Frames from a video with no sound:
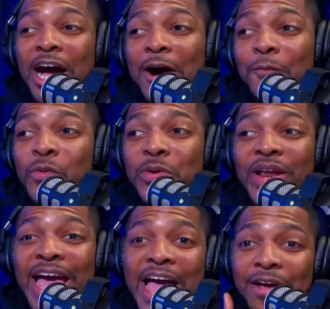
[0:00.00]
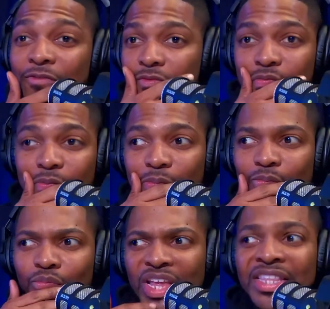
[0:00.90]
we would have,
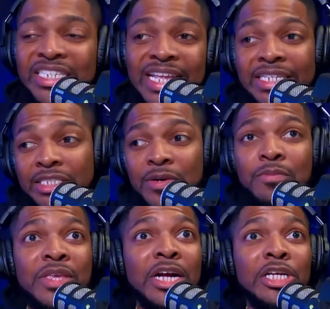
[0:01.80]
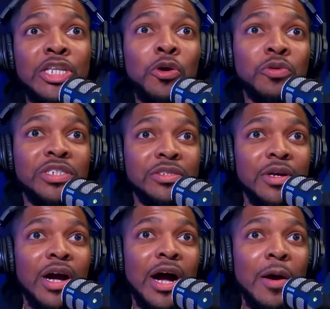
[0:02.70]
there's like some young adults
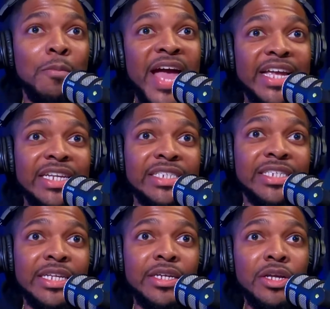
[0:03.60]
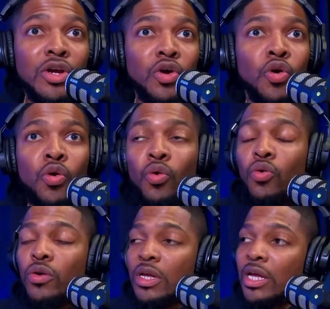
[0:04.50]
back in the city
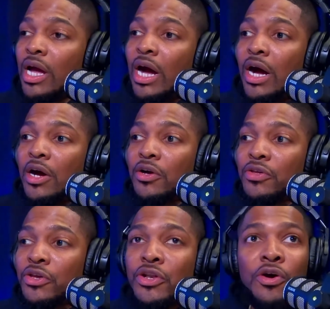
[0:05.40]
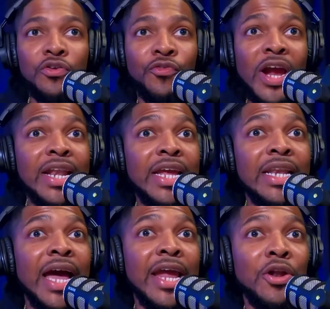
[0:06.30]
who, it's Friday
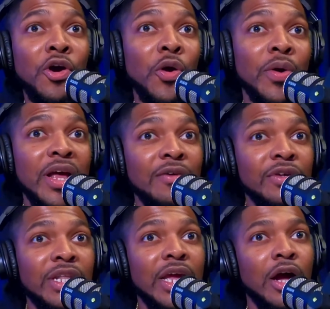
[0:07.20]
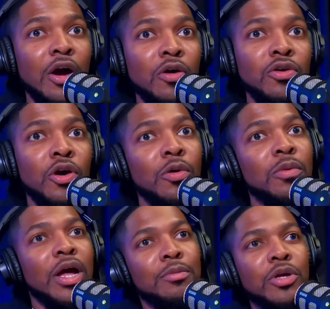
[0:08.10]
night or whatever. Like, oh, no,
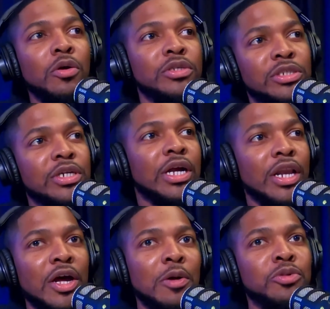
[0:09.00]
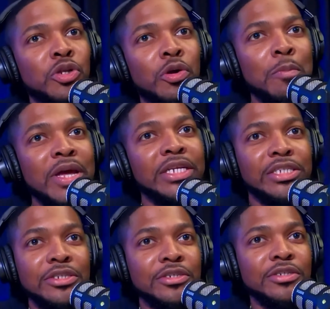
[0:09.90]
I'm going to the club, the minister.